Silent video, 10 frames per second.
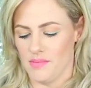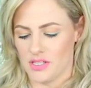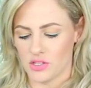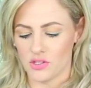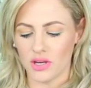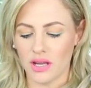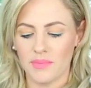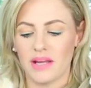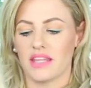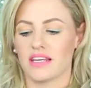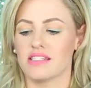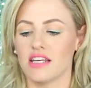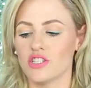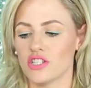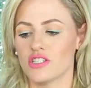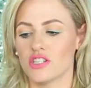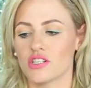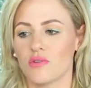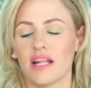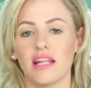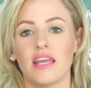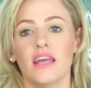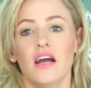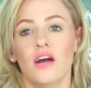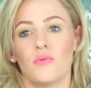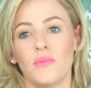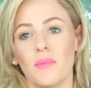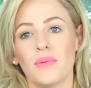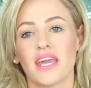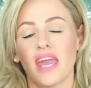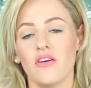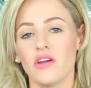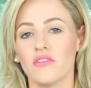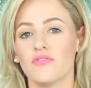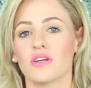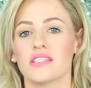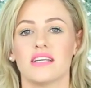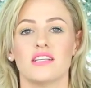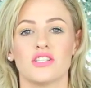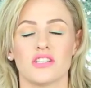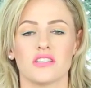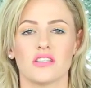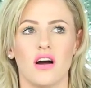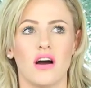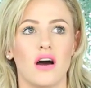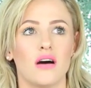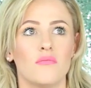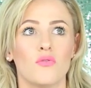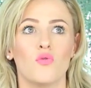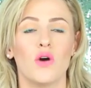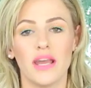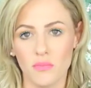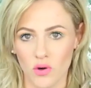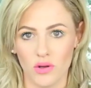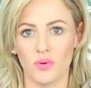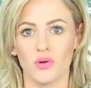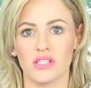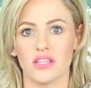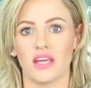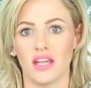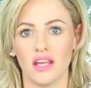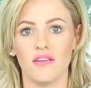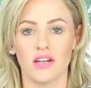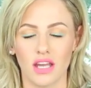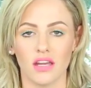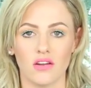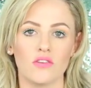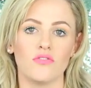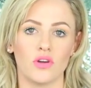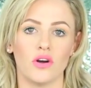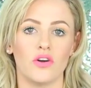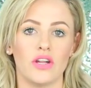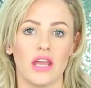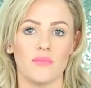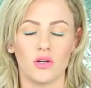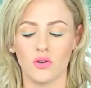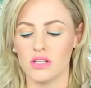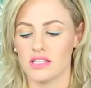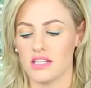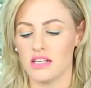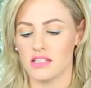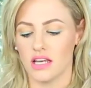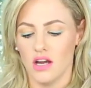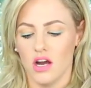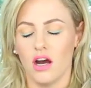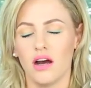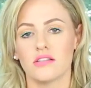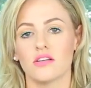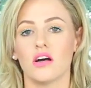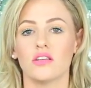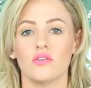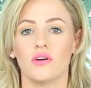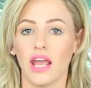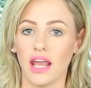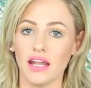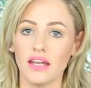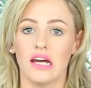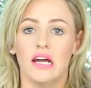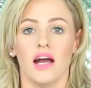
So talking about the extensions just quickly, remember caring for extensions are way more important than even caring for your own hair, because these aren't on your head.